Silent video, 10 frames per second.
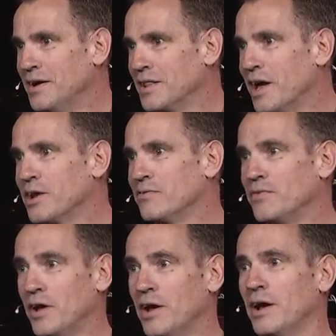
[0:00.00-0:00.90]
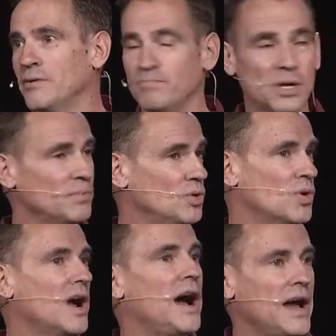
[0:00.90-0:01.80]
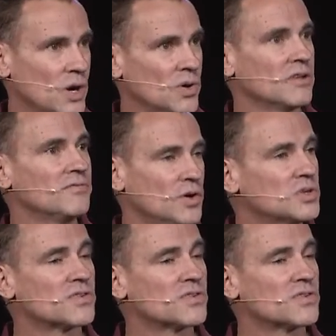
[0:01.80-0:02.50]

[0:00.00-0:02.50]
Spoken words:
A lot of people who are hiring folks